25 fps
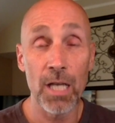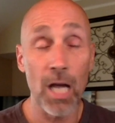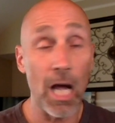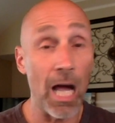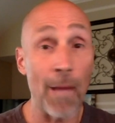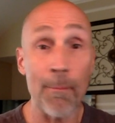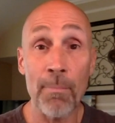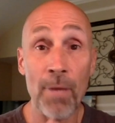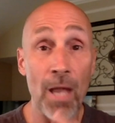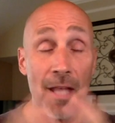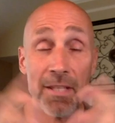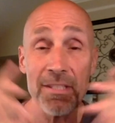
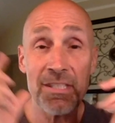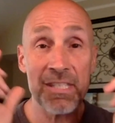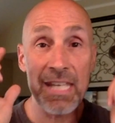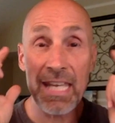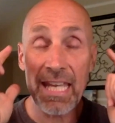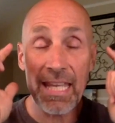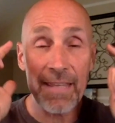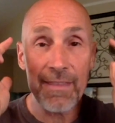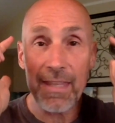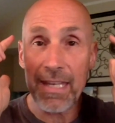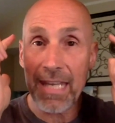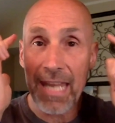I'm not
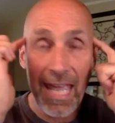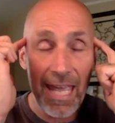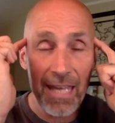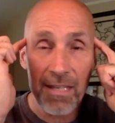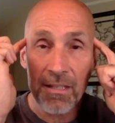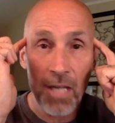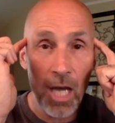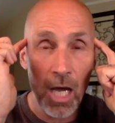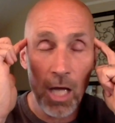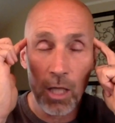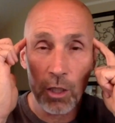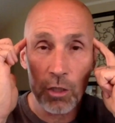saying that
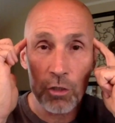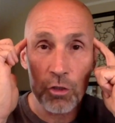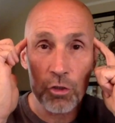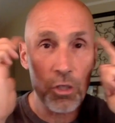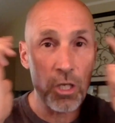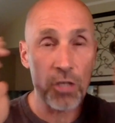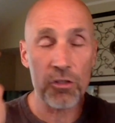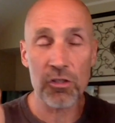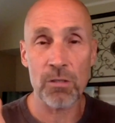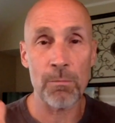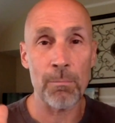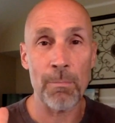head knowledge
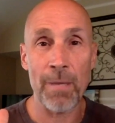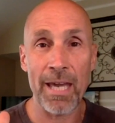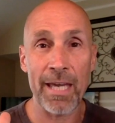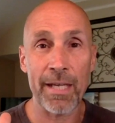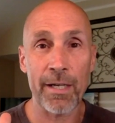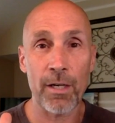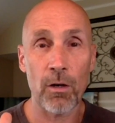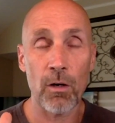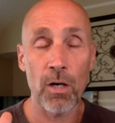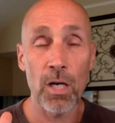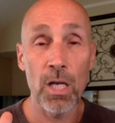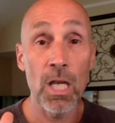doesn't
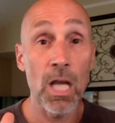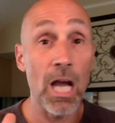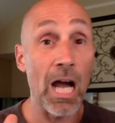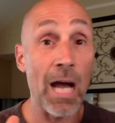matter.